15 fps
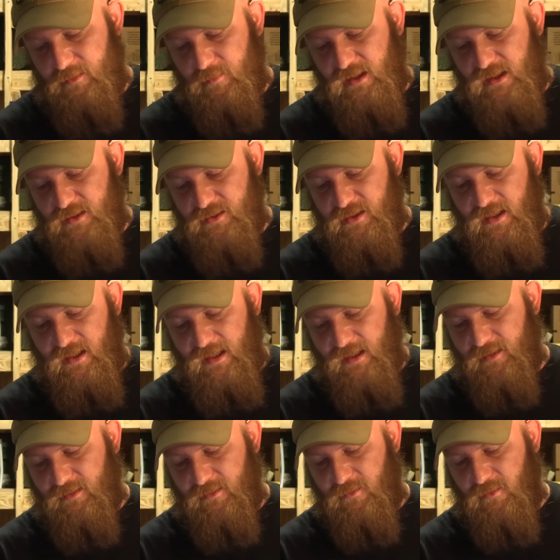because you
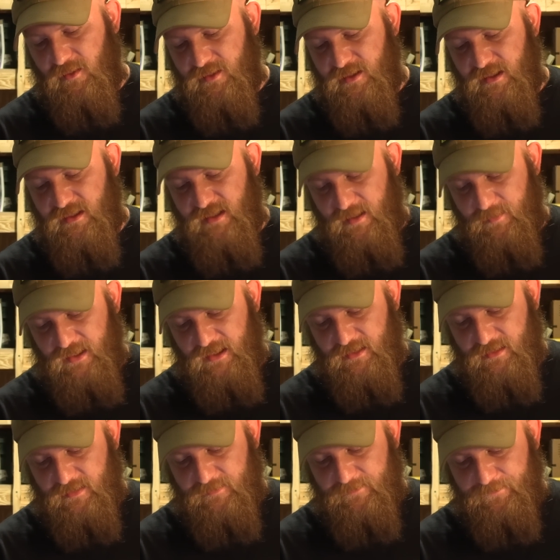cannot cross-examine
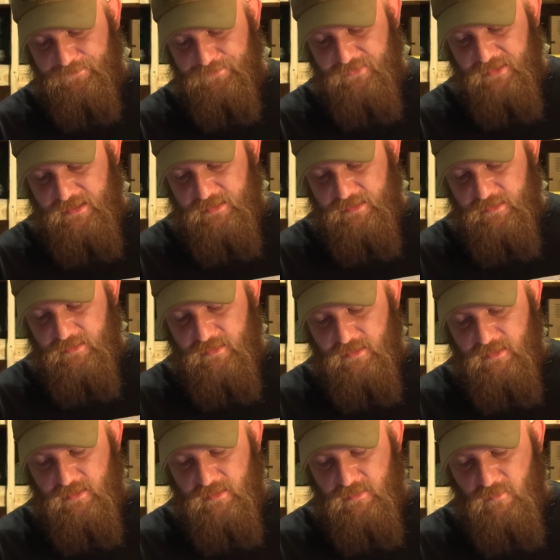it.
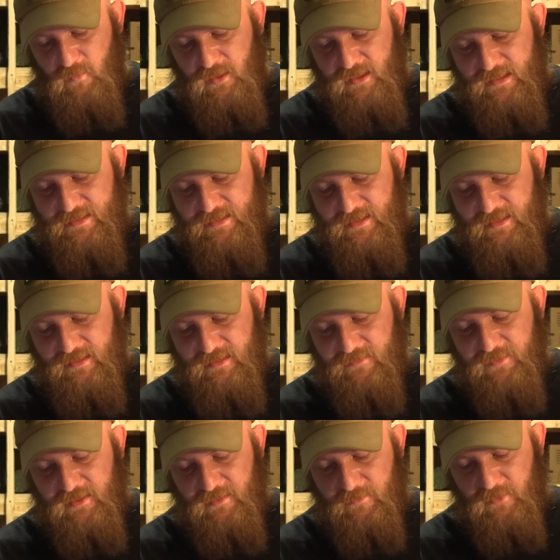What is
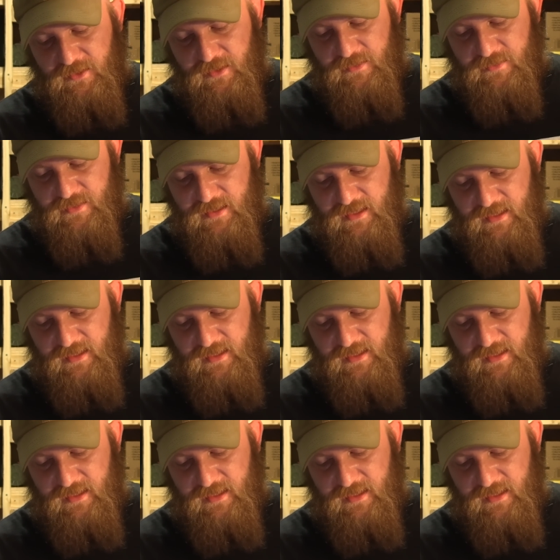significant with those